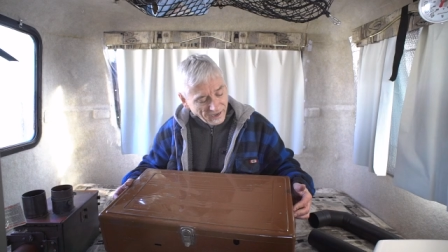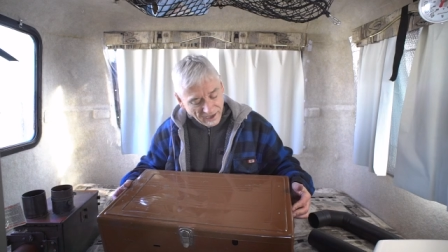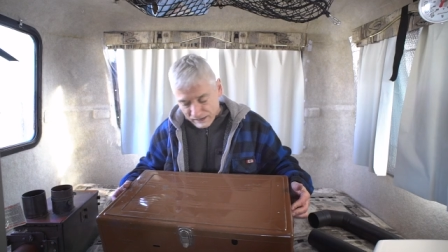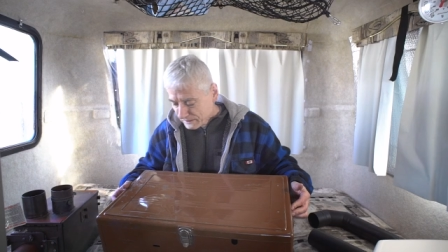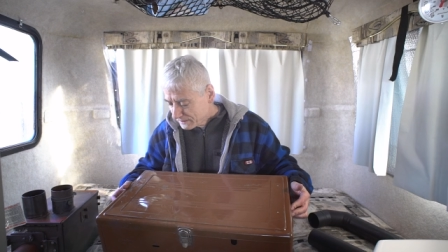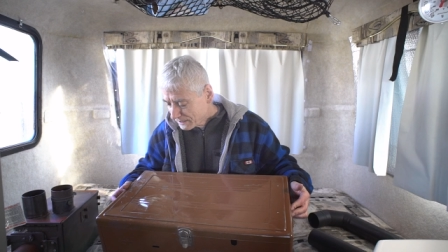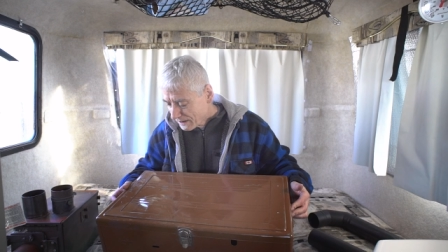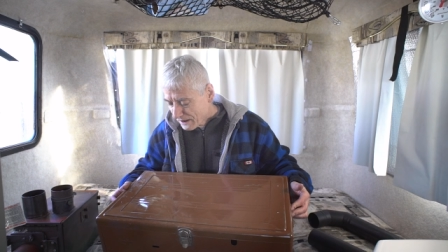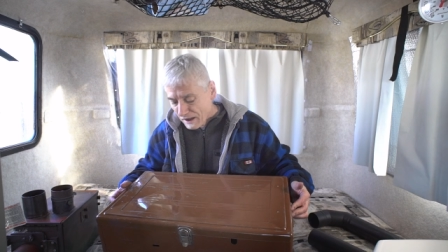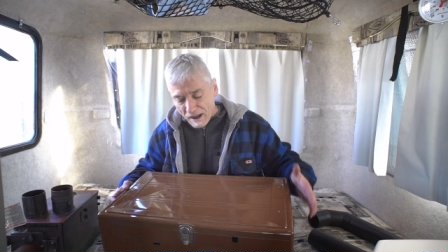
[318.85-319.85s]
and
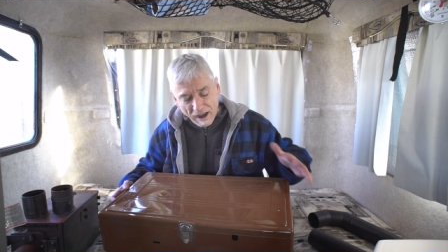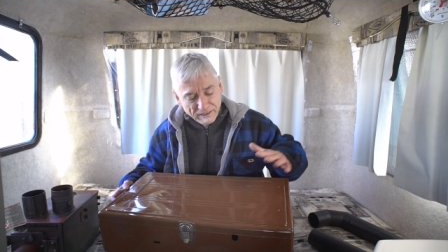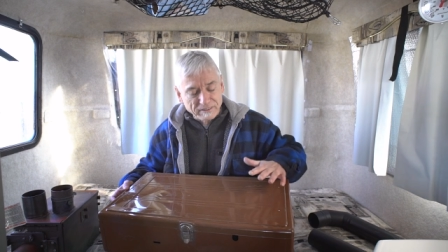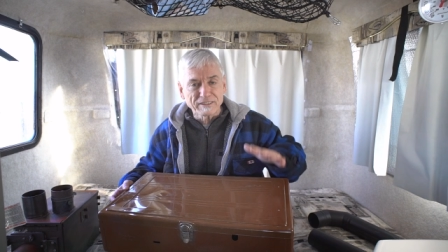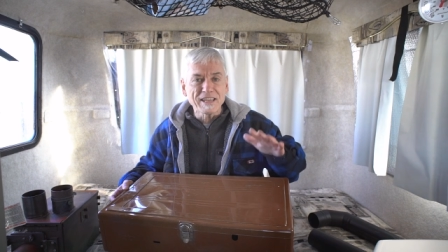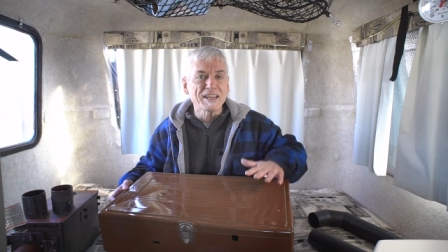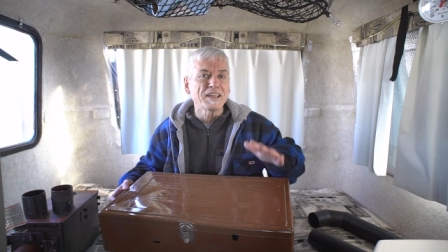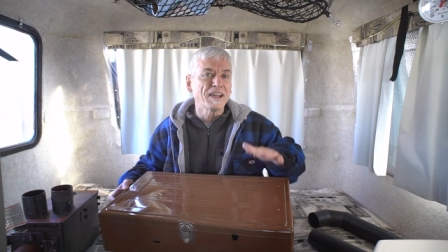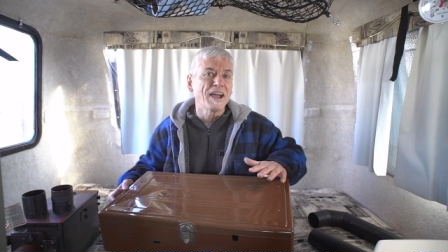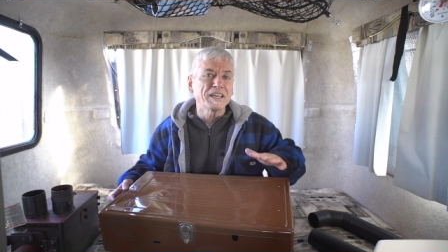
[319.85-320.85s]
uh, I
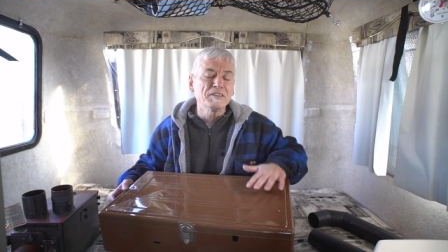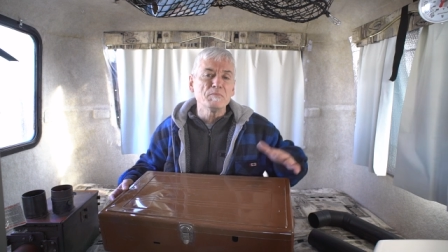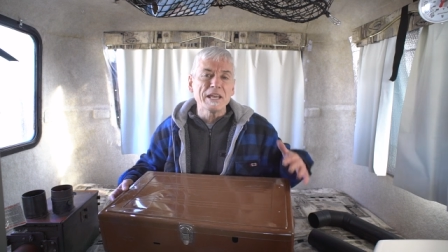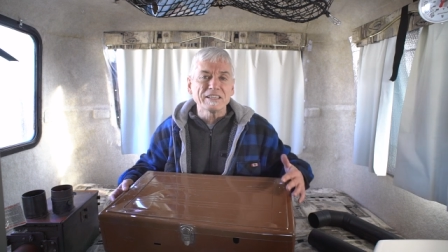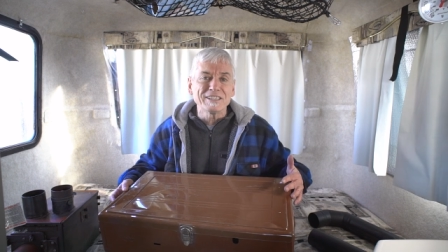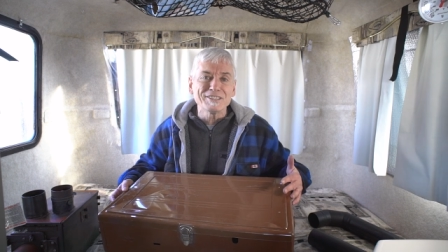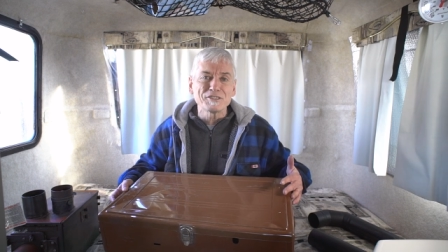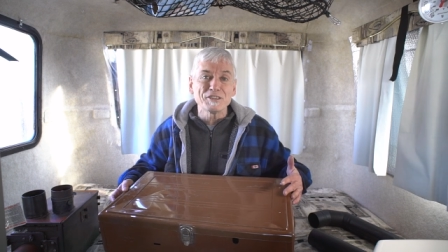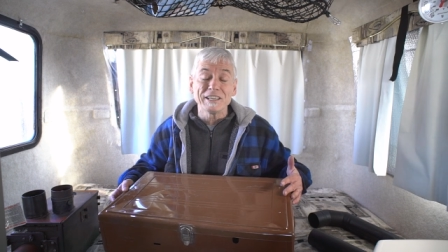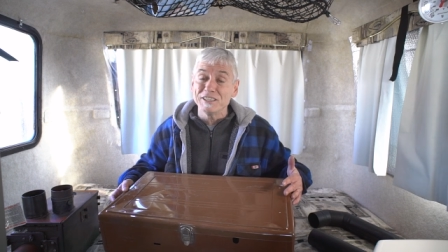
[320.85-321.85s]
think I can make
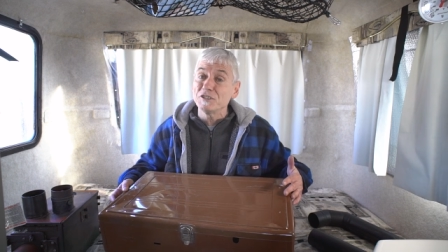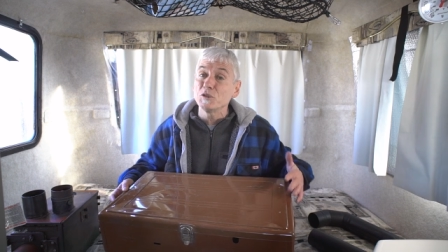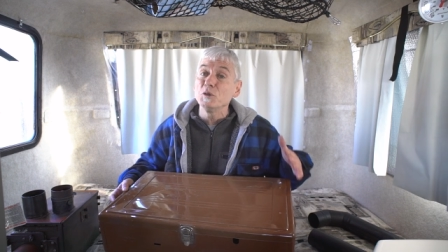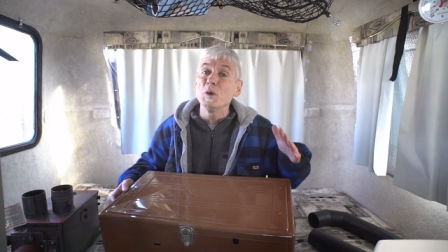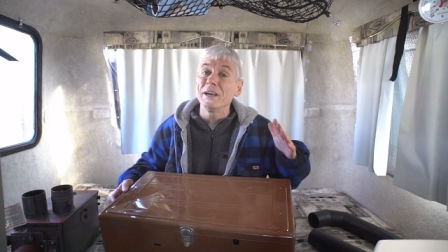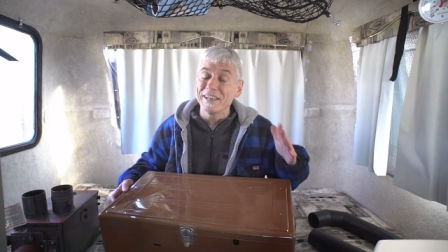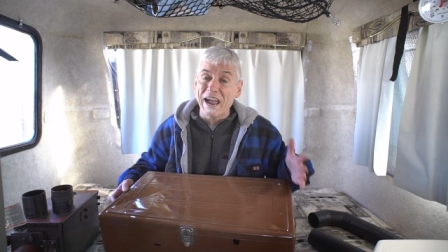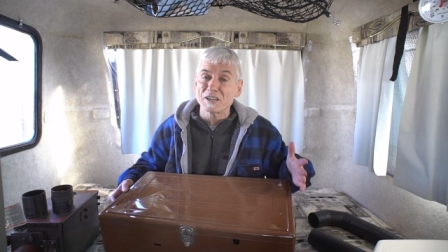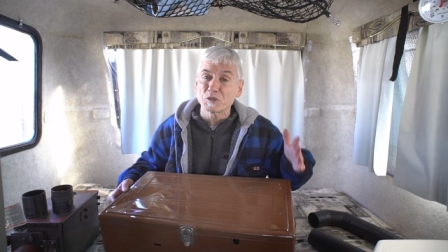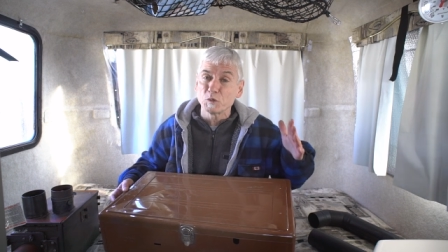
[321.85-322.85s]
this into an
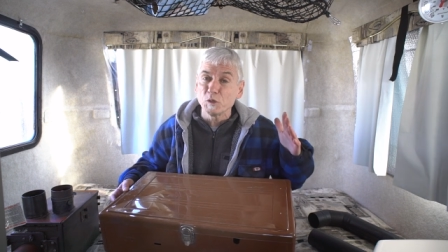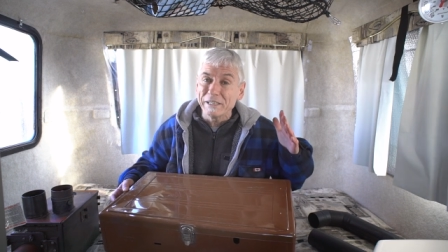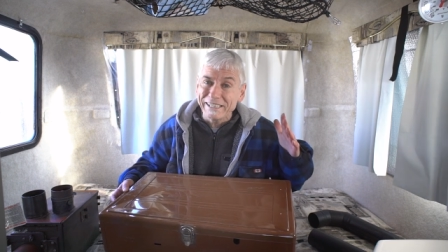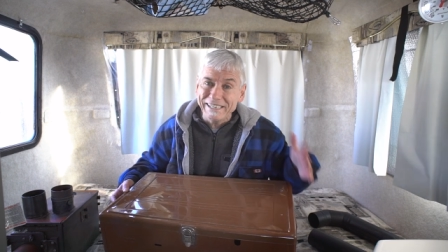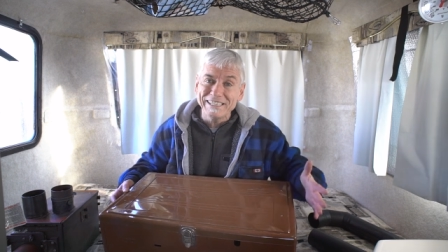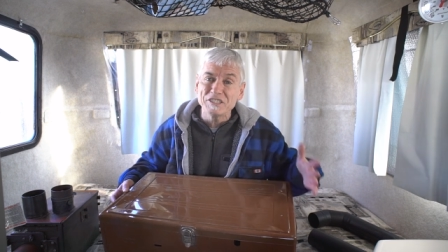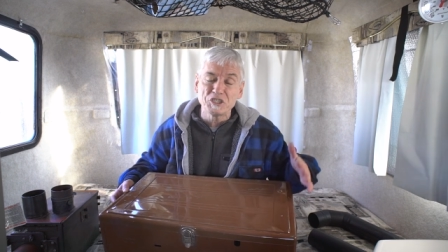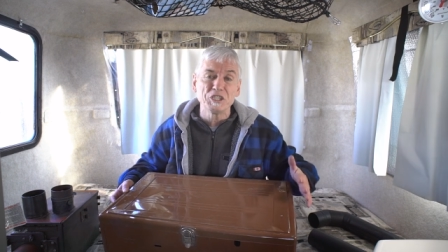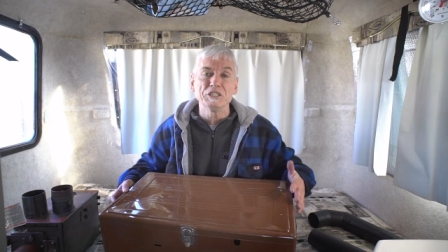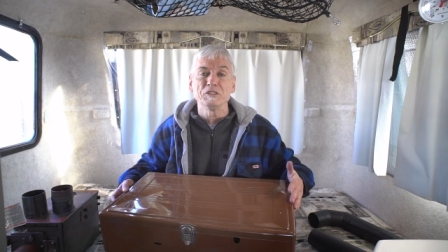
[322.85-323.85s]
actual heat
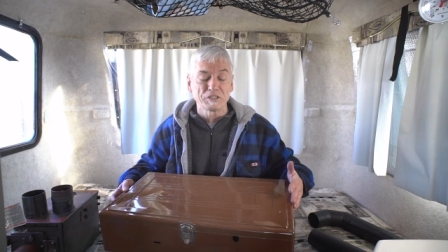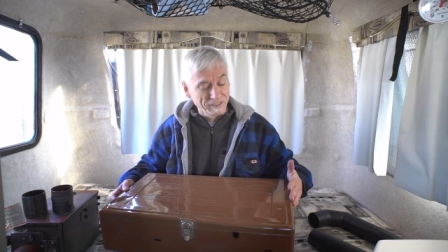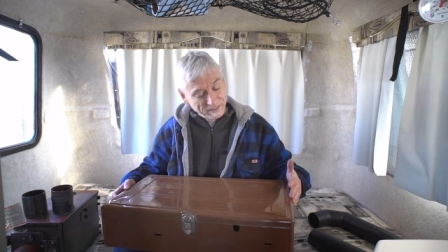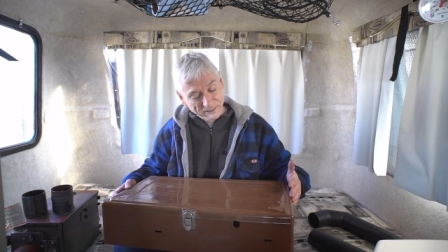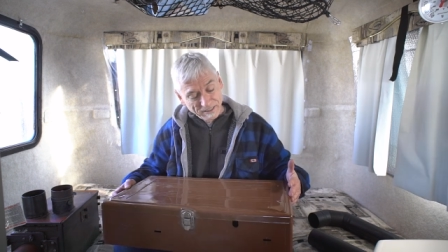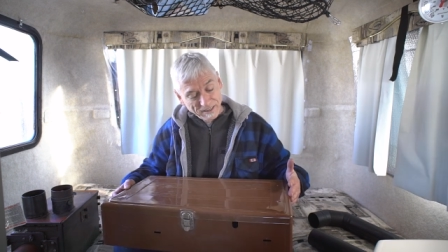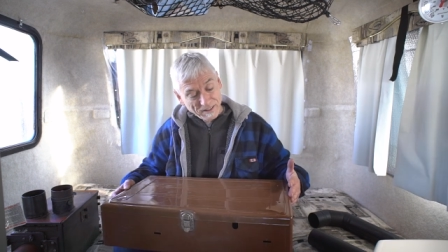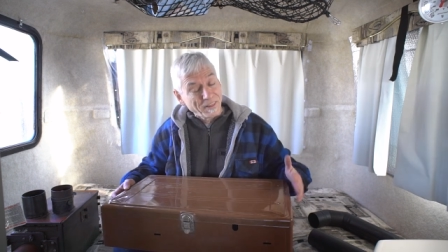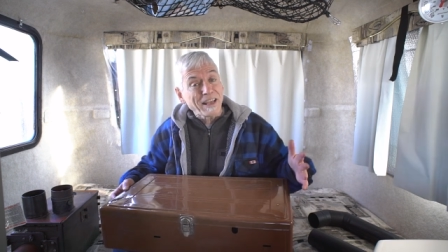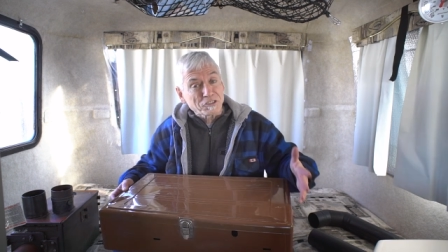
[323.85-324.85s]
shield.
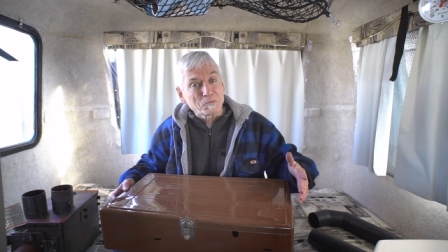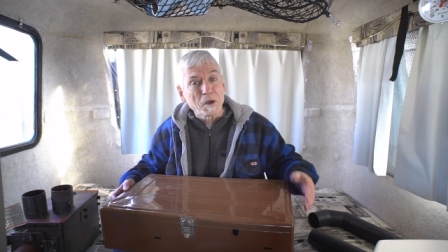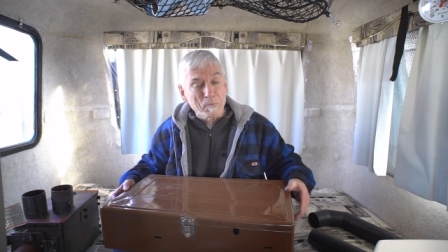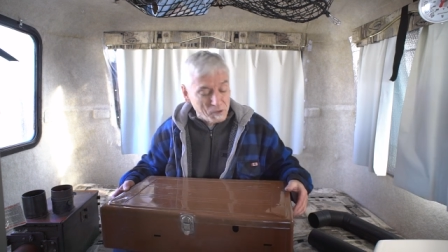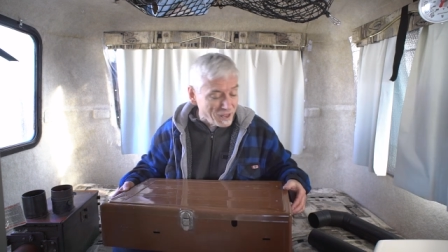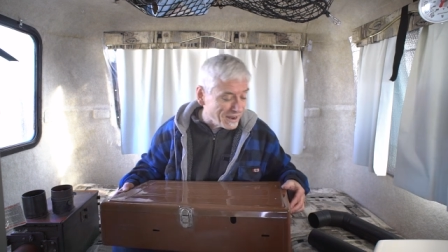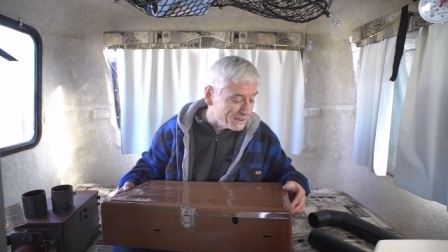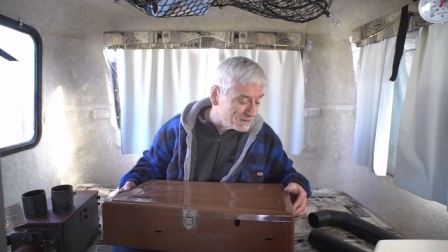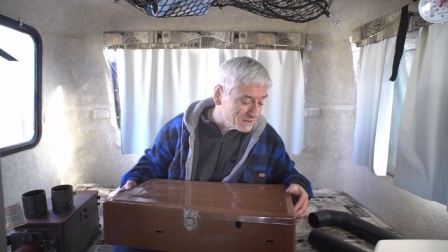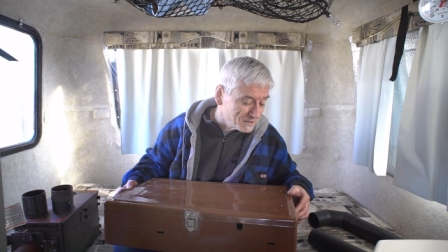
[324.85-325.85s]
That's my
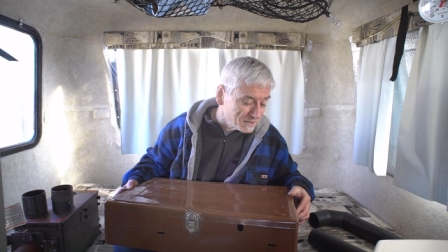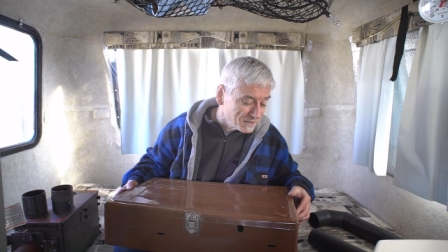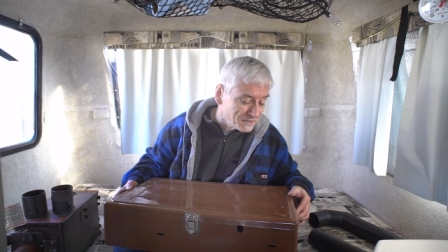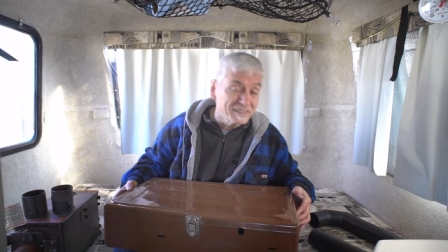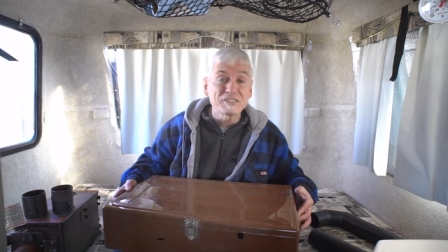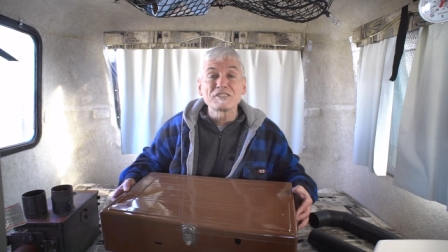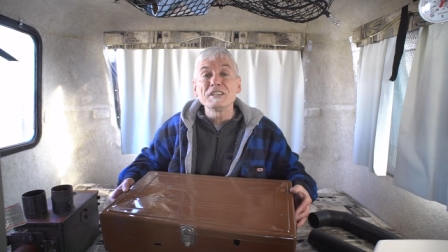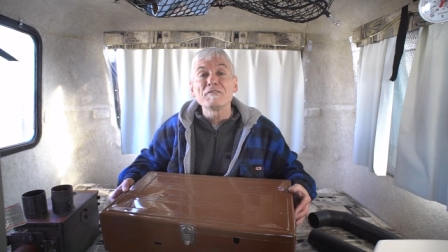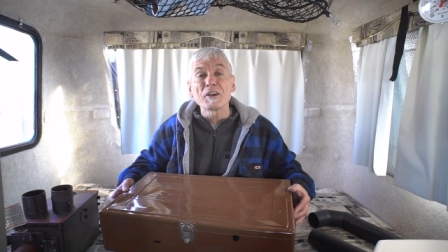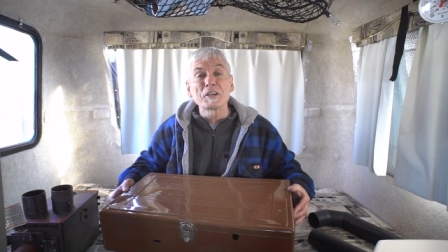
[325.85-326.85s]
plan. Let's
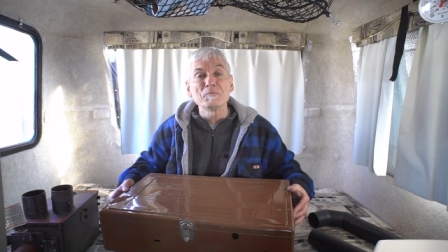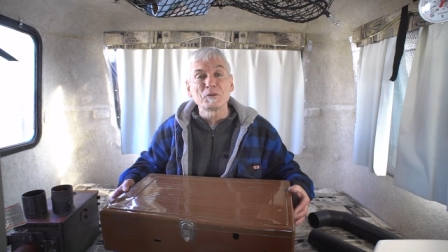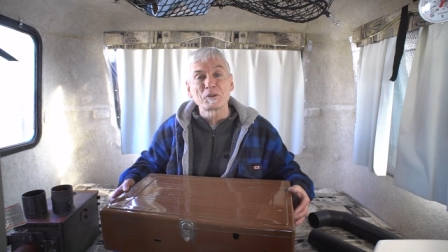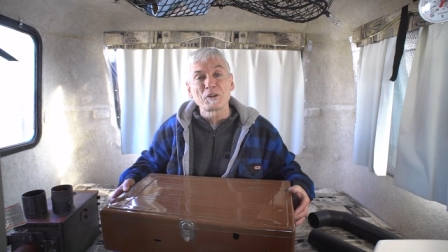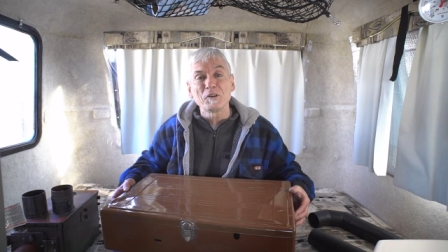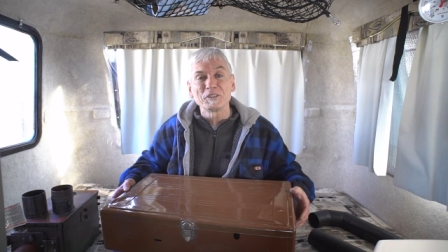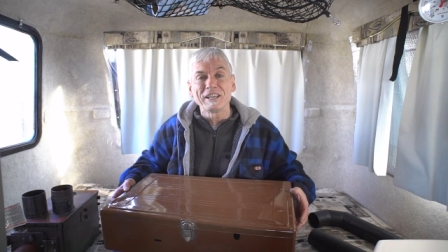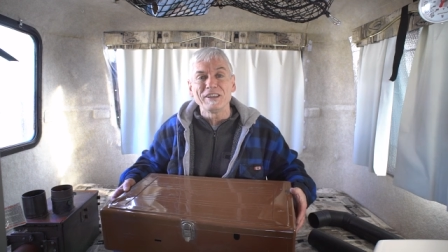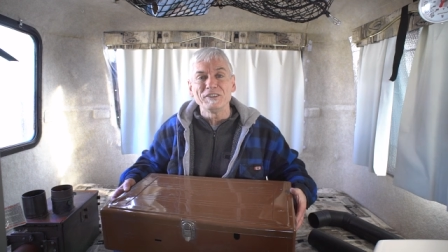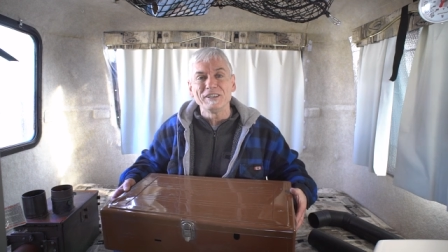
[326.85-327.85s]
see if I can put it all
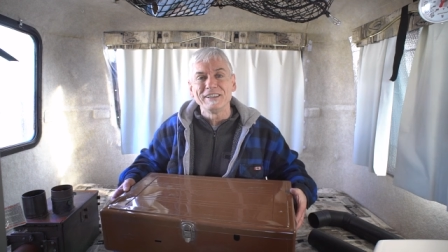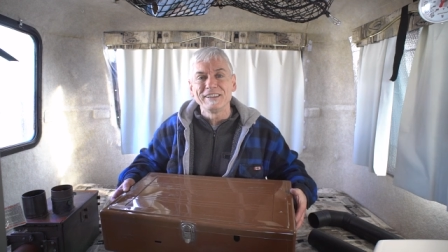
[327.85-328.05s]
together.